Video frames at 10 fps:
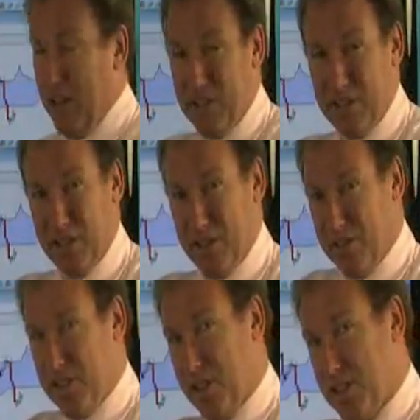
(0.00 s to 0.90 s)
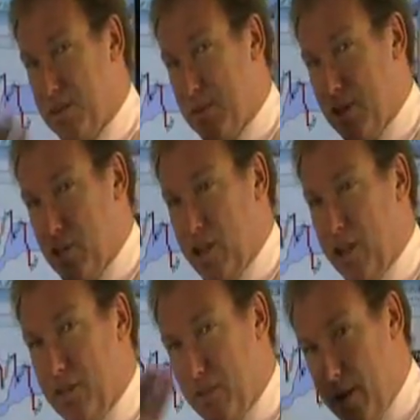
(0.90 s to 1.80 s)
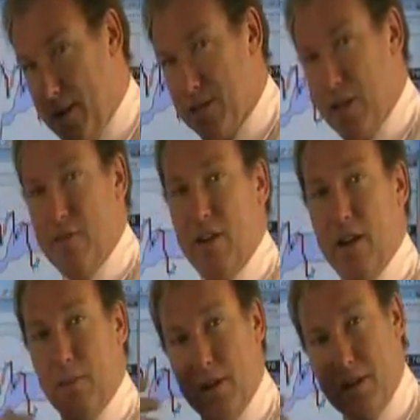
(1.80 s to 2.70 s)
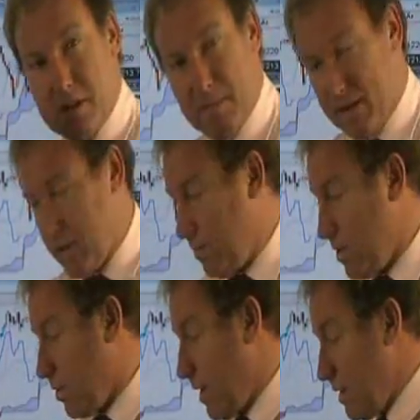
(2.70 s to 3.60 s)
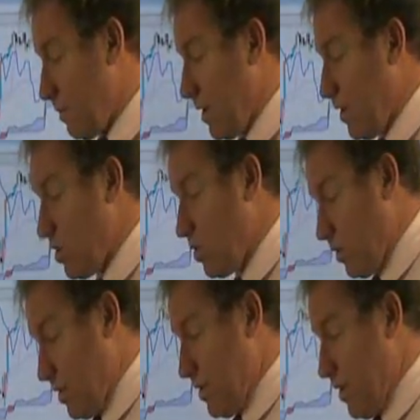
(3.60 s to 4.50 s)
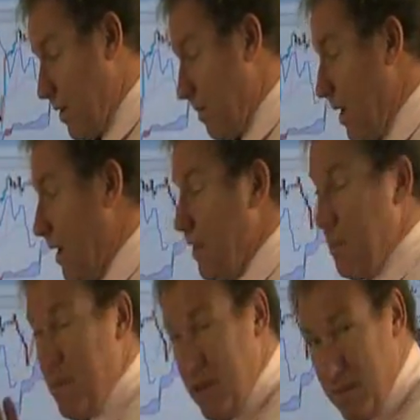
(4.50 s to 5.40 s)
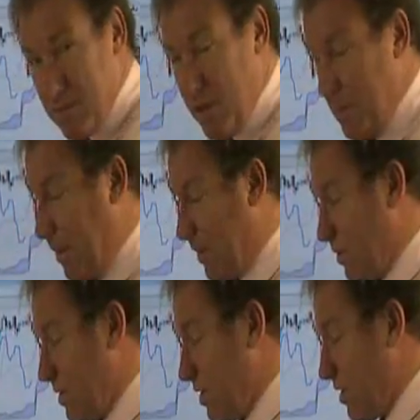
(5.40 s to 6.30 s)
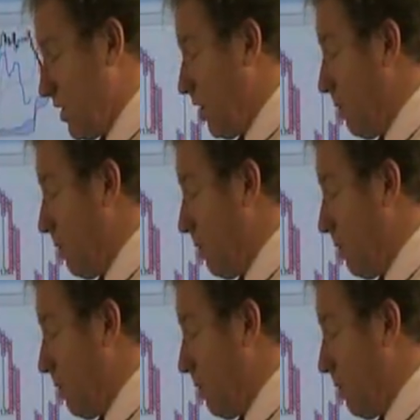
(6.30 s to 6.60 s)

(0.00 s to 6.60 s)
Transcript: us that this 60-minute chart, the run is over, and we'd expect a retracement in the shorter term. The medium-term picture is still